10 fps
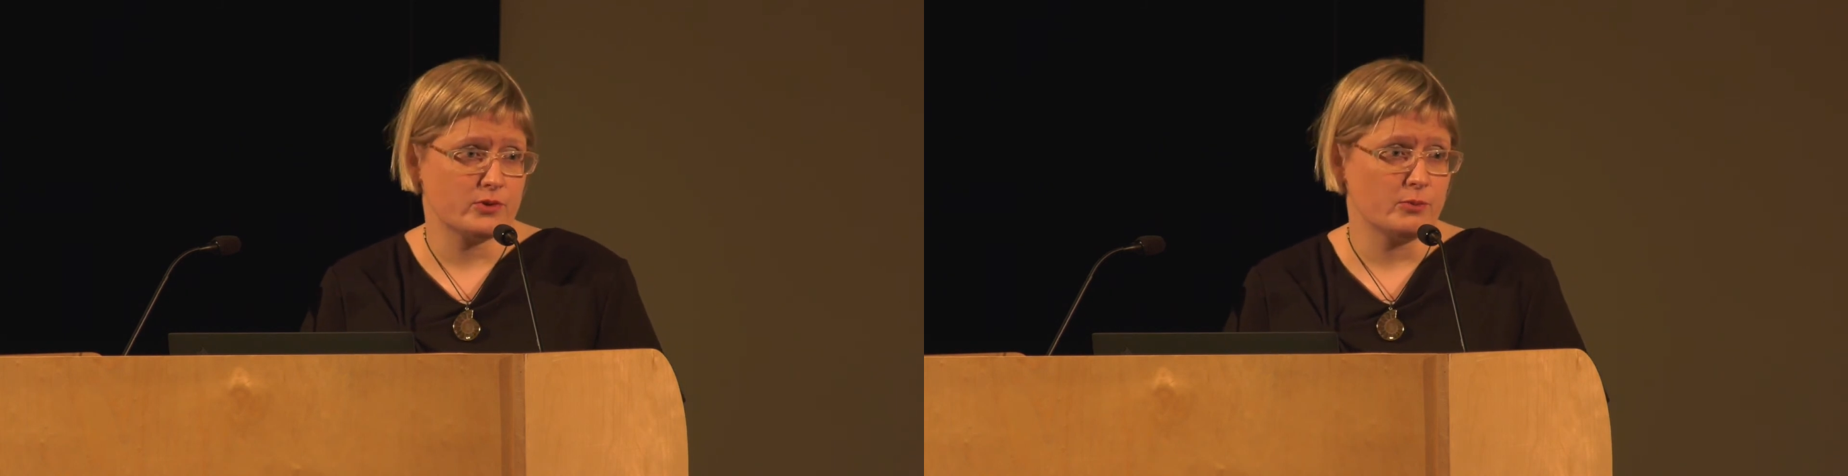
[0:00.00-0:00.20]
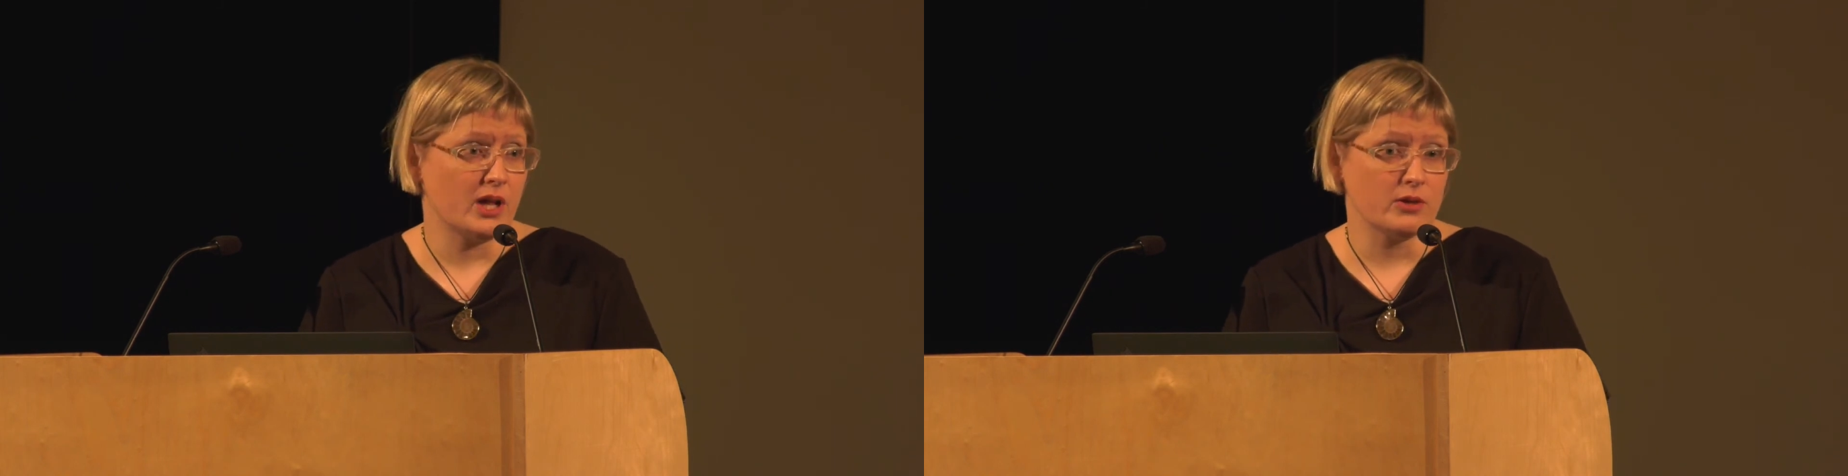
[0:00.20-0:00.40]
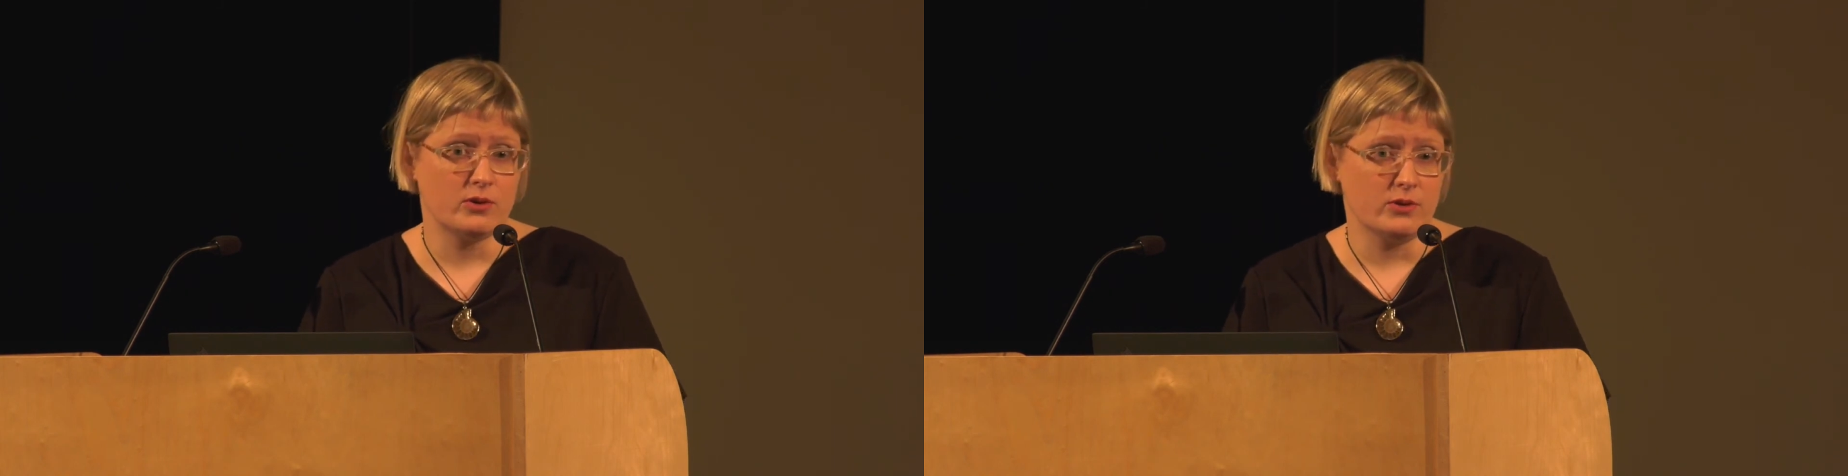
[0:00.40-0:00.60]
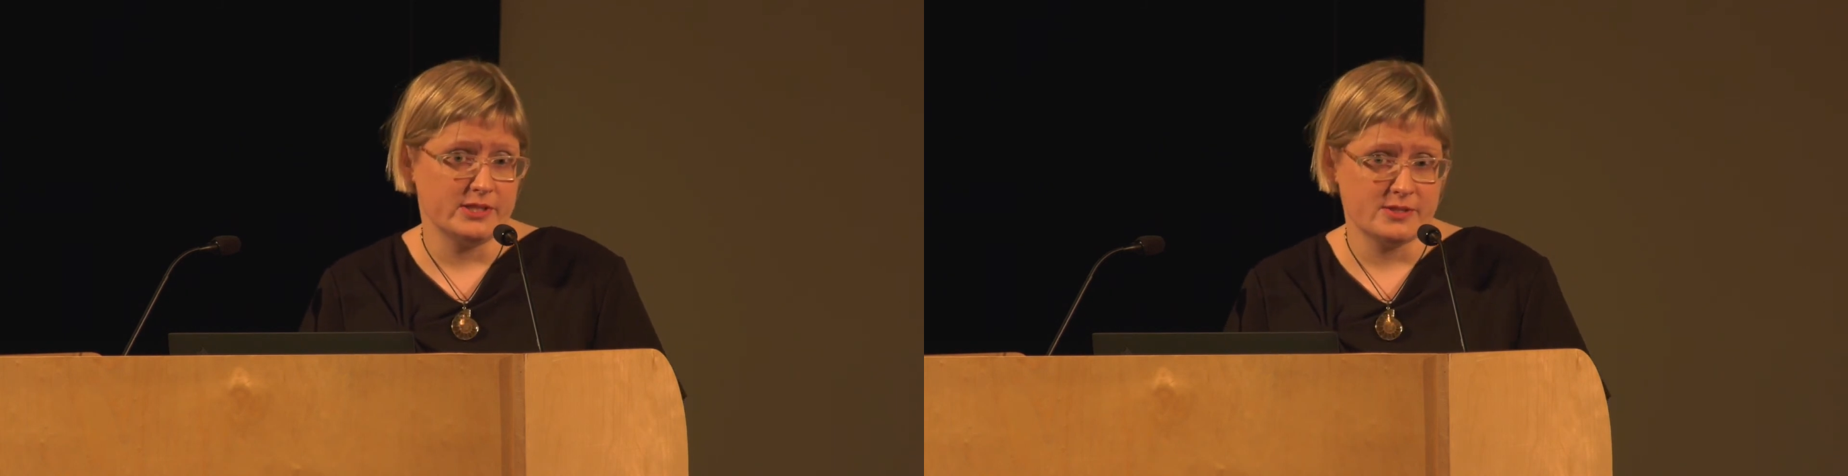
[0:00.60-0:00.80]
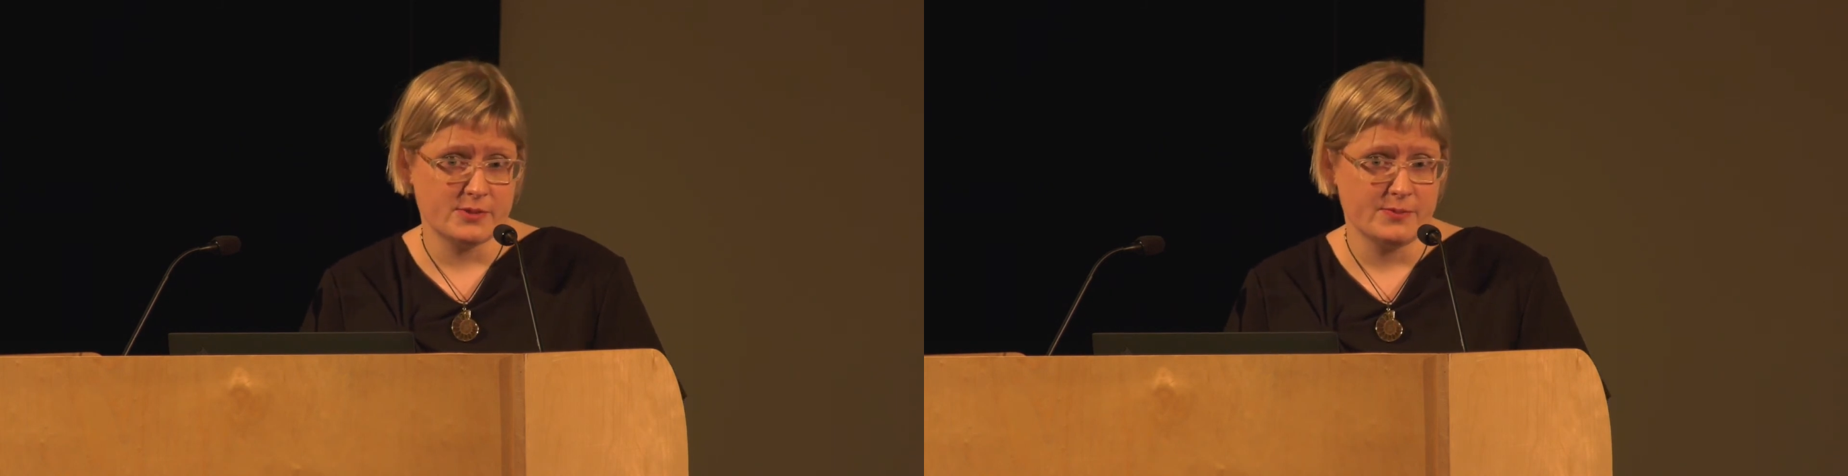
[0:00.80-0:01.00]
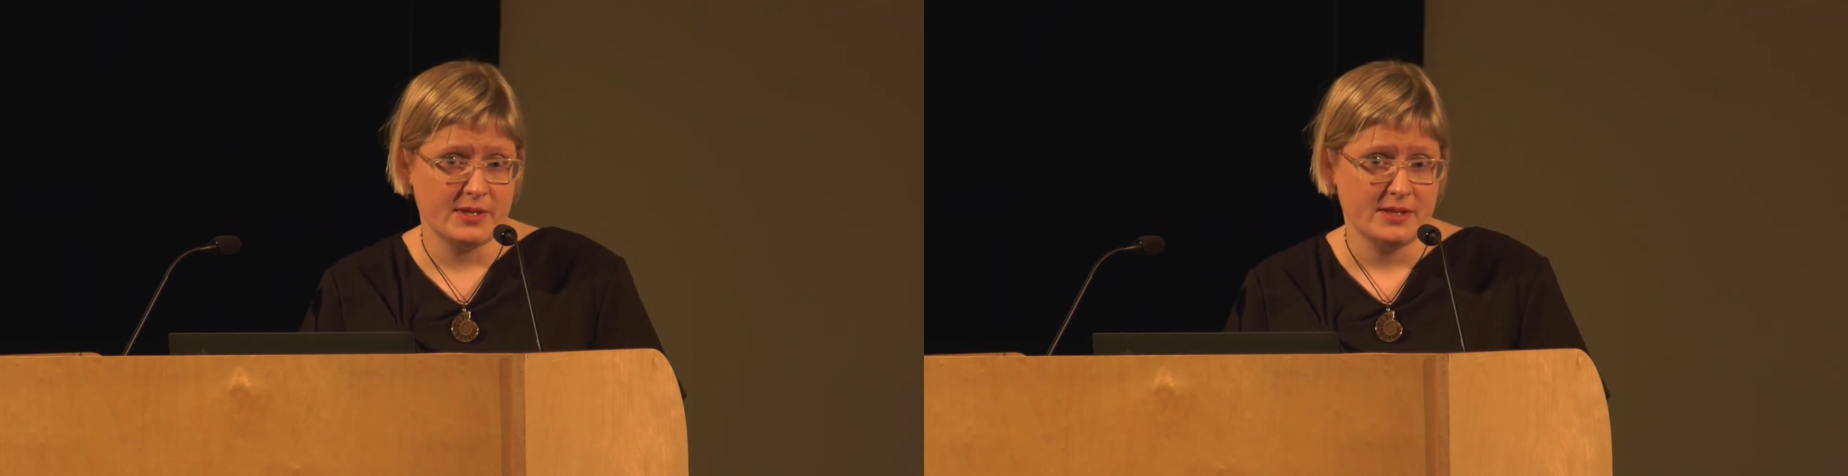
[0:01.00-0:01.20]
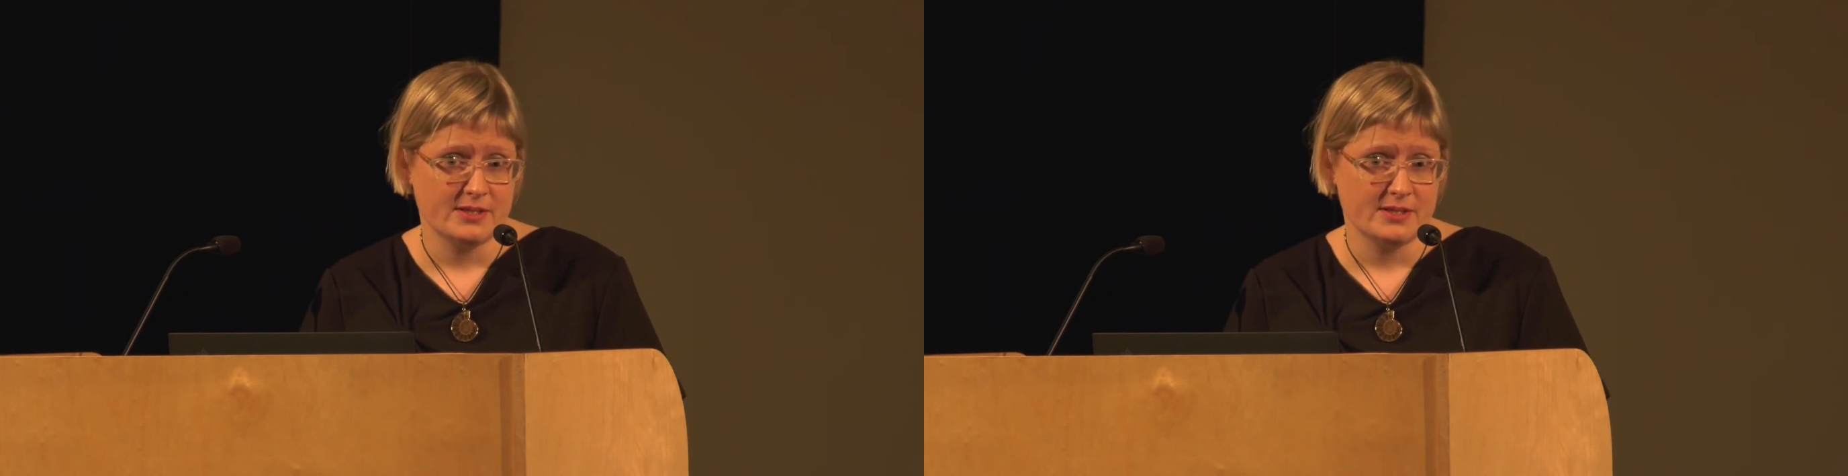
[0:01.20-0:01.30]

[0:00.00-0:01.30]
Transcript: from alcoholism.